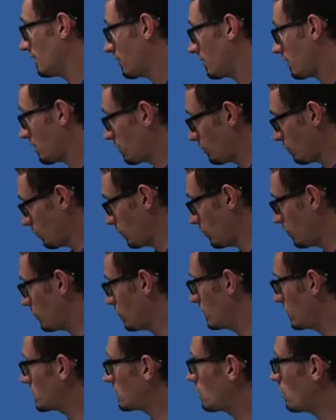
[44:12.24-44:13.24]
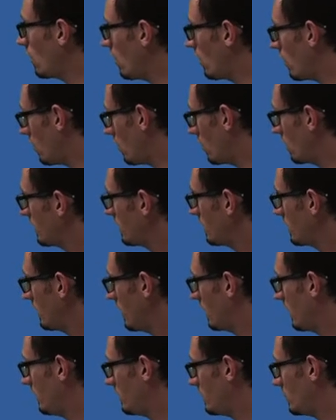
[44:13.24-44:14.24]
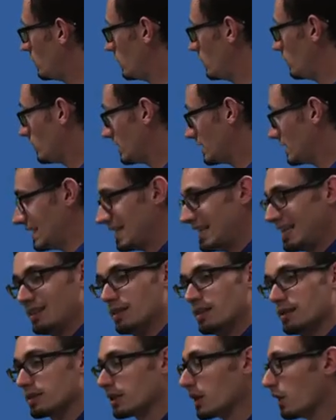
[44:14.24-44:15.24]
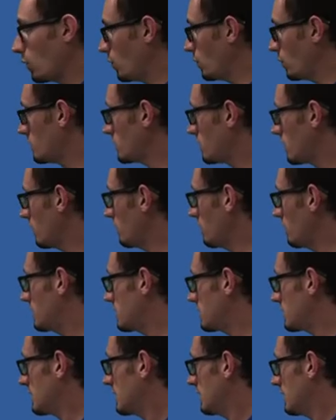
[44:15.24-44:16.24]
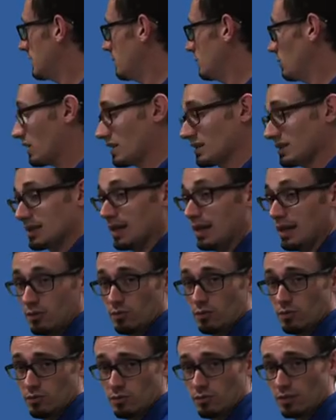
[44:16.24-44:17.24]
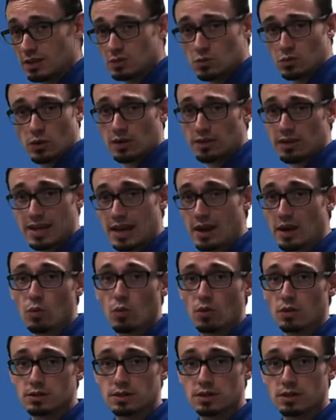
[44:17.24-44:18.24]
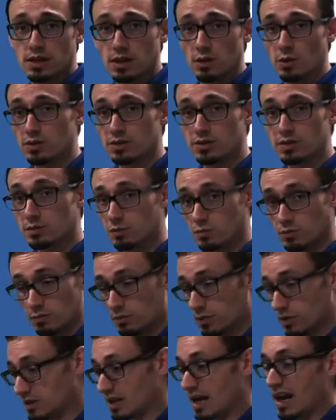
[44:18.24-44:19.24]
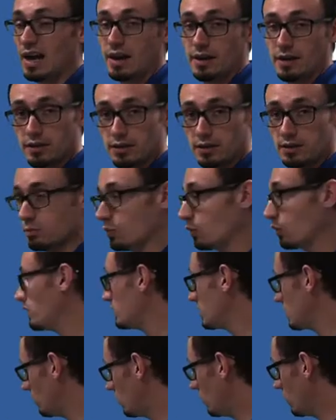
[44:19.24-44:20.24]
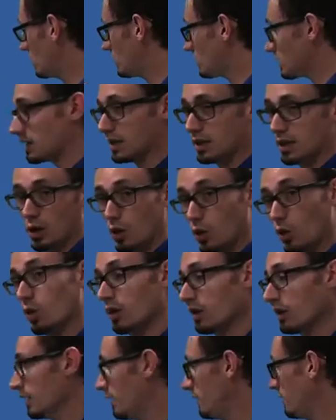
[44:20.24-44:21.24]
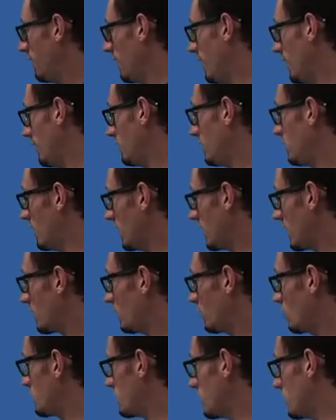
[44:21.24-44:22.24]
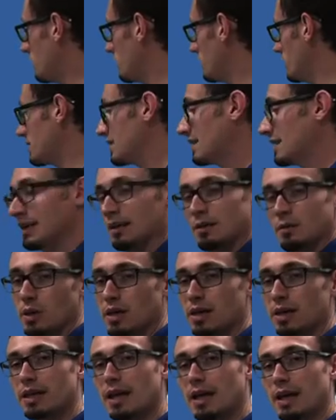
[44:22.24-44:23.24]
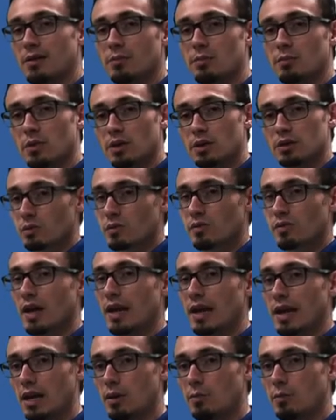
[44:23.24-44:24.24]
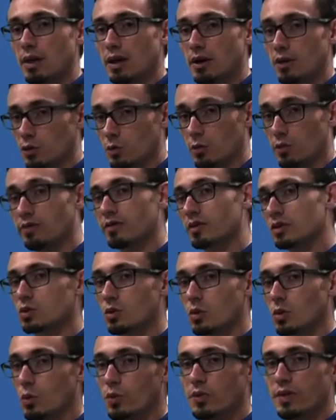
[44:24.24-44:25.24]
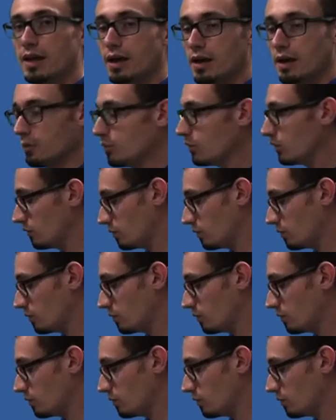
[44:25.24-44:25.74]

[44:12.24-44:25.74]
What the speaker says: through this wall to hit this cold surface, because that's where the air wants to go. It's hot and it's moist. It wants to go to that cold surface, but it can't because we've got an air barrier. We controlled that air movement.